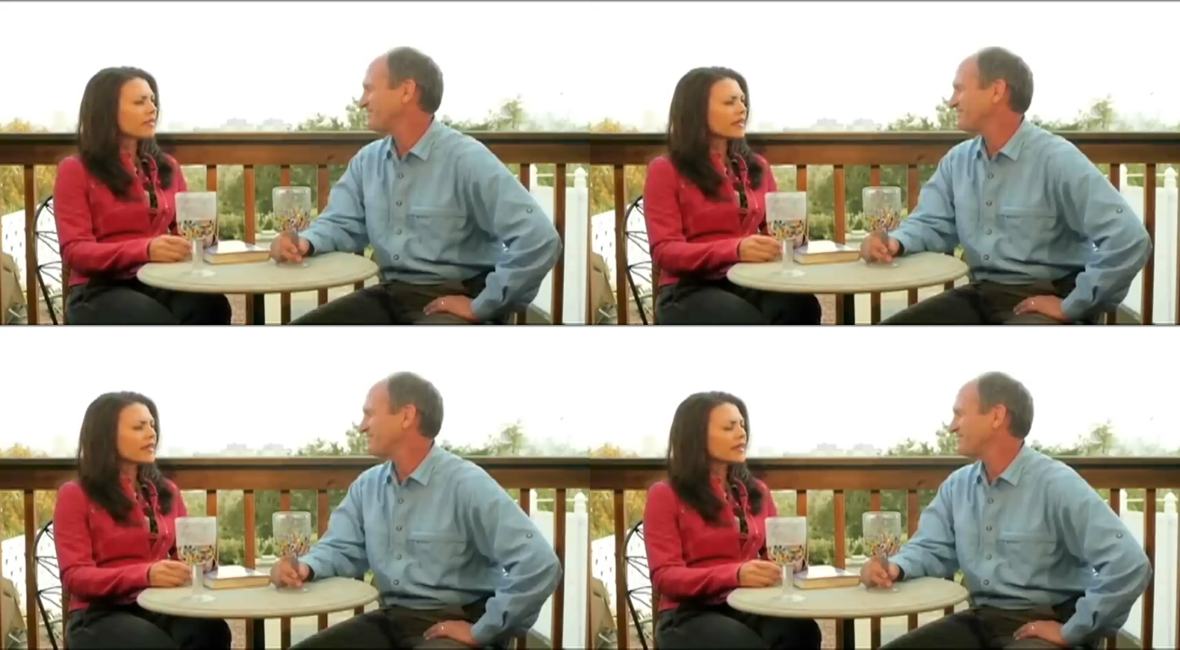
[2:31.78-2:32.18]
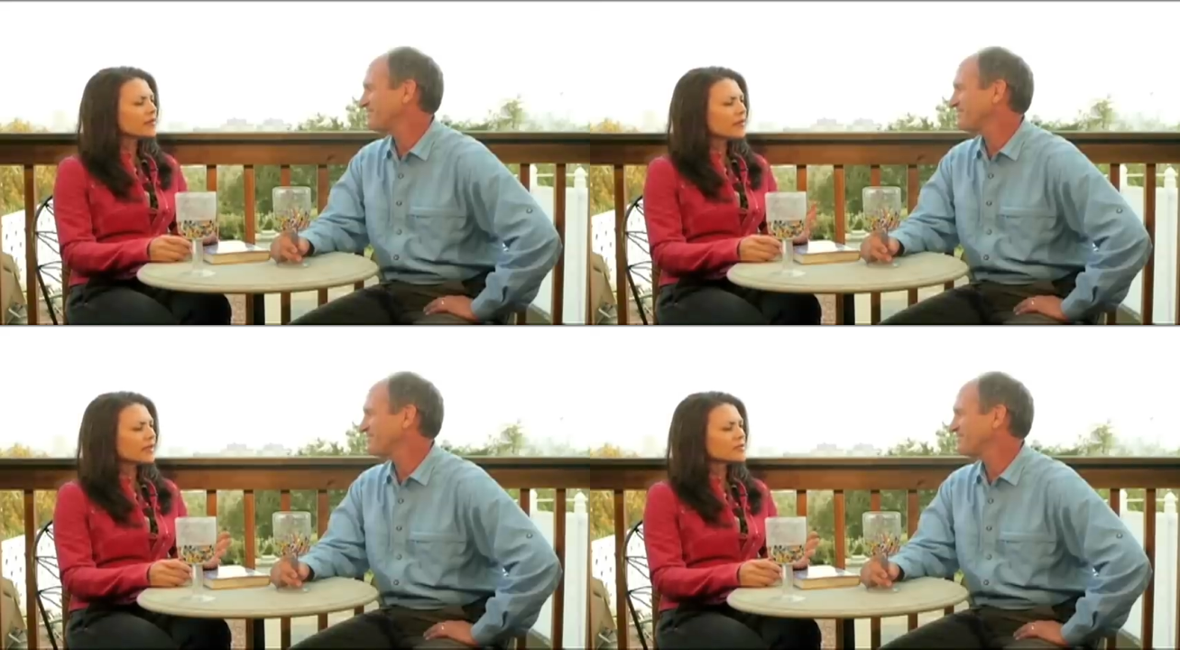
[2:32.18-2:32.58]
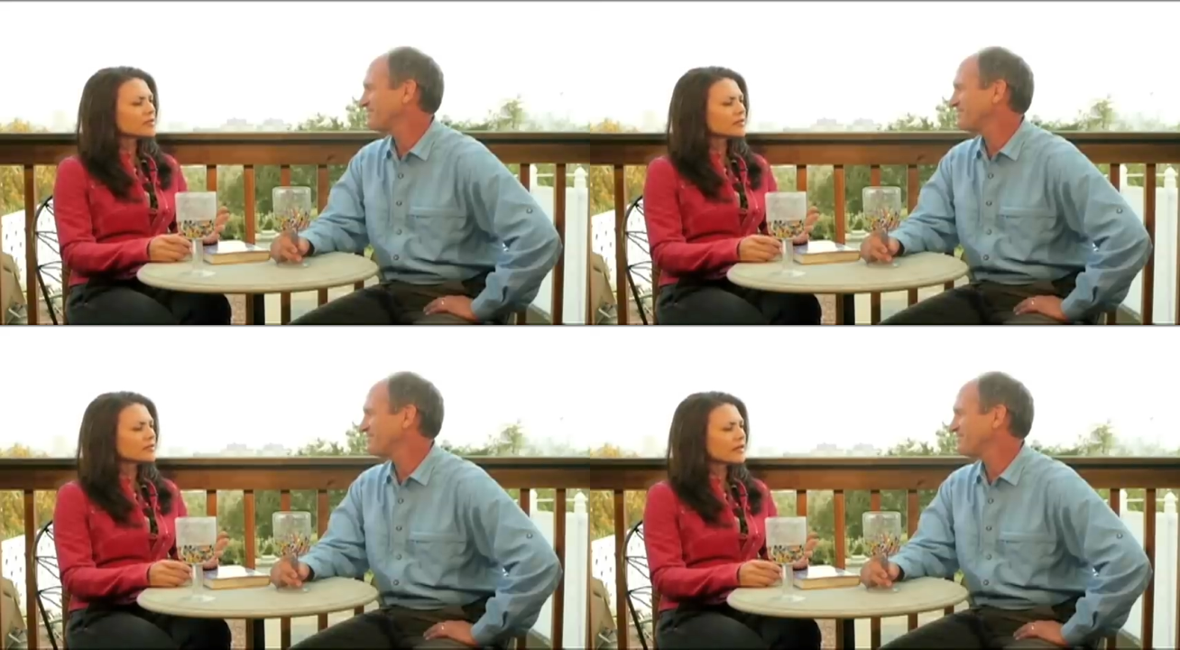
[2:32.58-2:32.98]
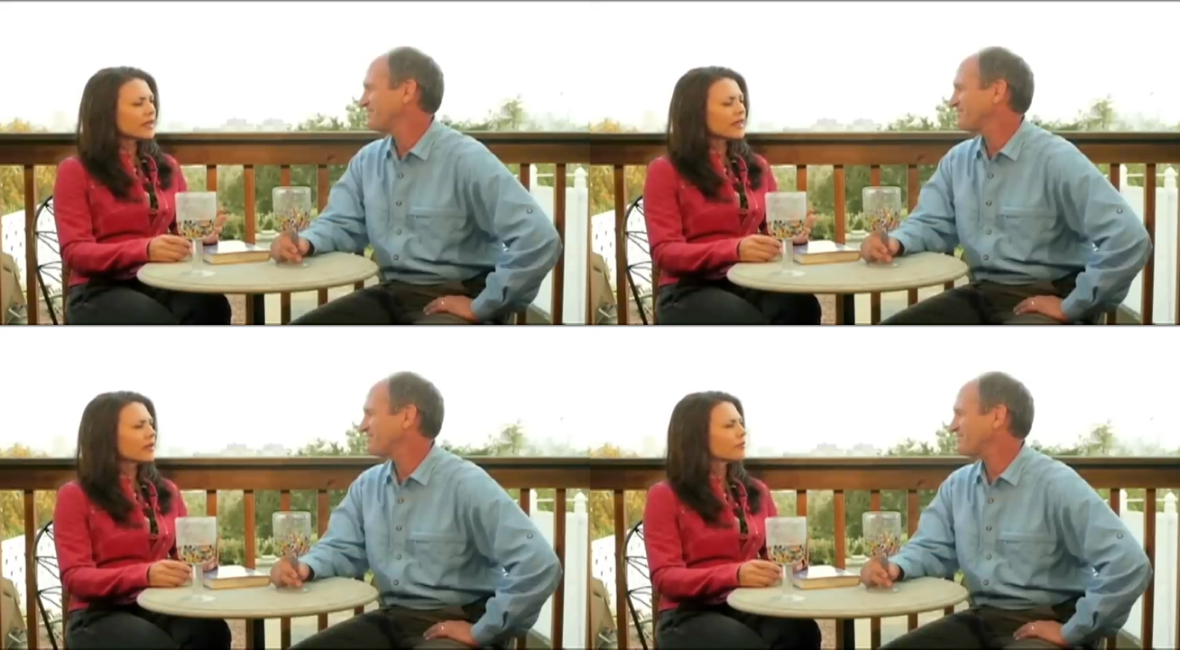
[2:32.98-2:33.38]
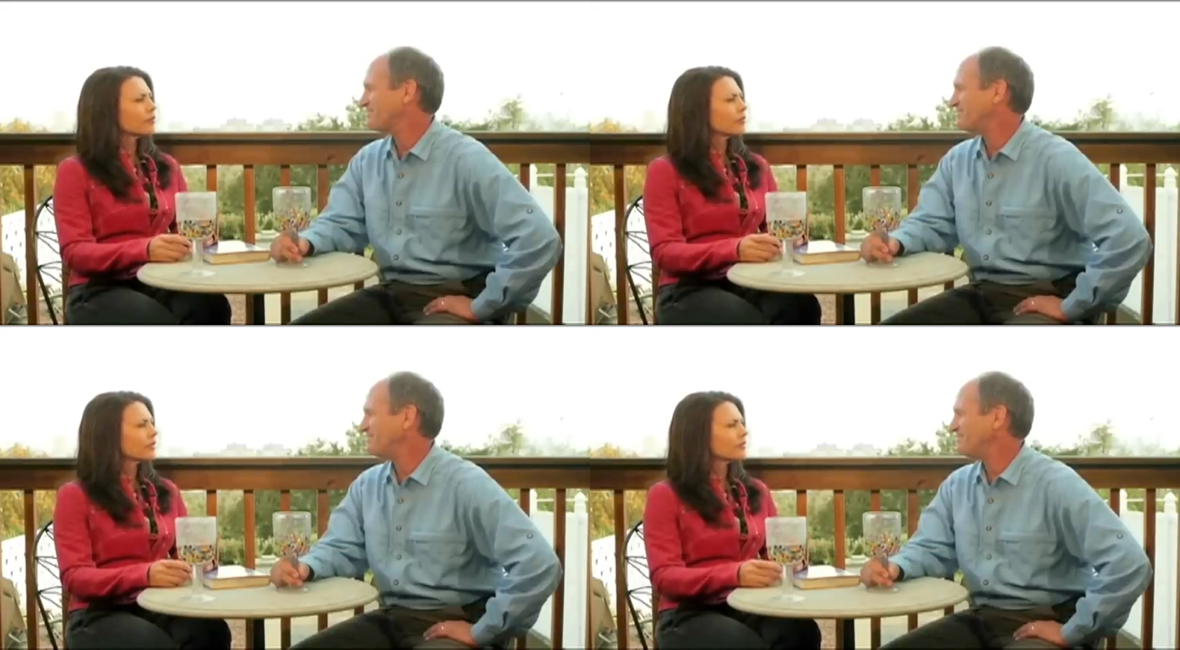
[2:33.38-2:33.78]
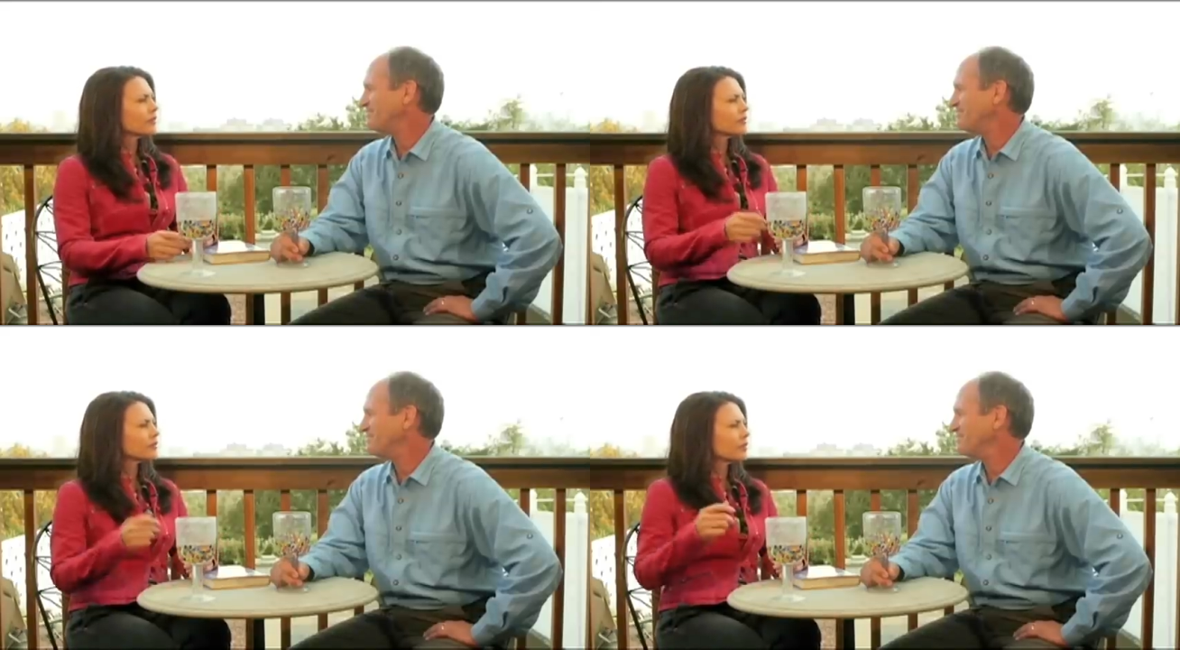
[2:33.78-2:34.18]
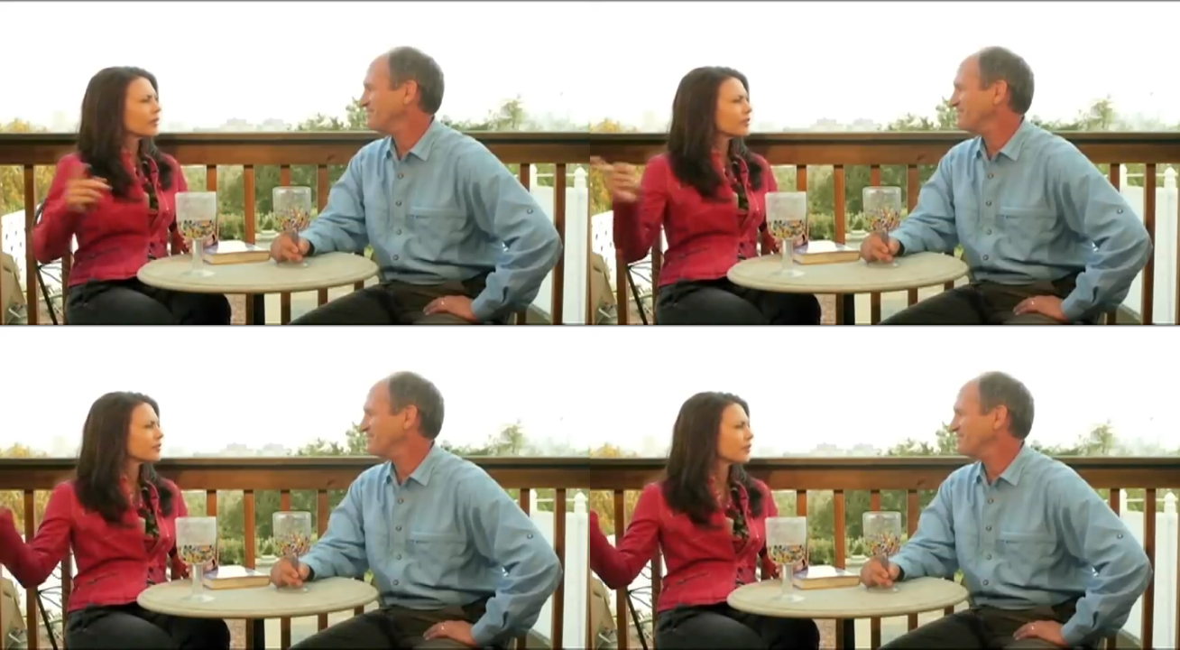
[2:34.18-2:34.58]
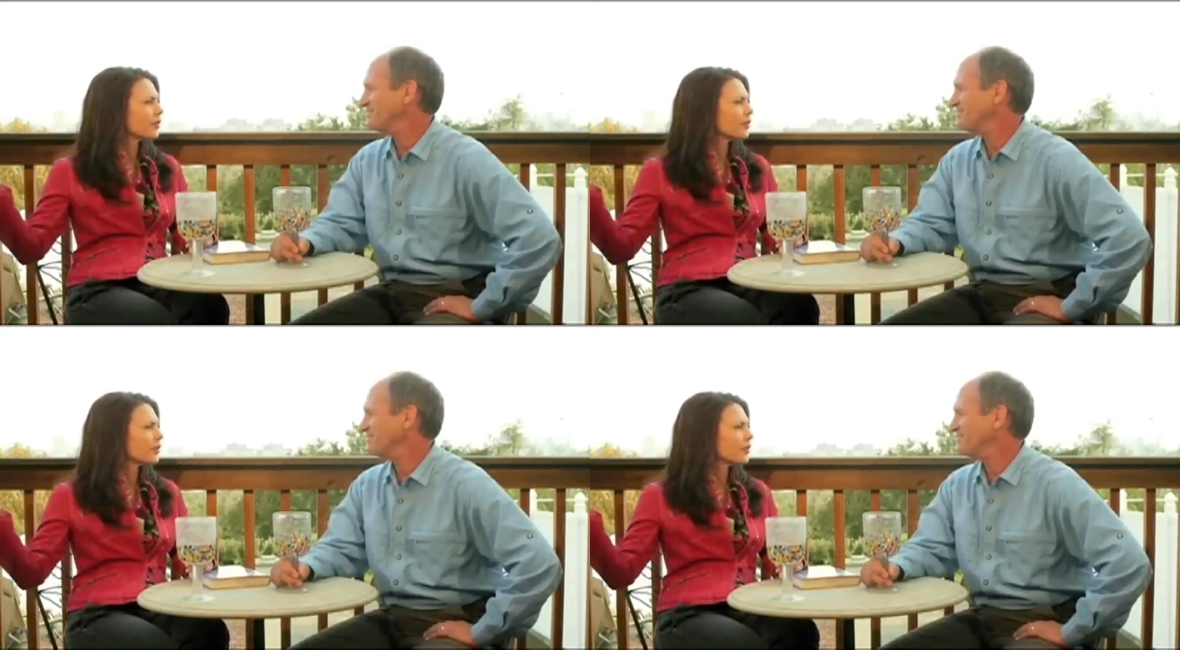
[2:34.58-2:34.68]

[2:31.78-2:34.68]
Speaker 1: I can't imagine. I can't really run from here to the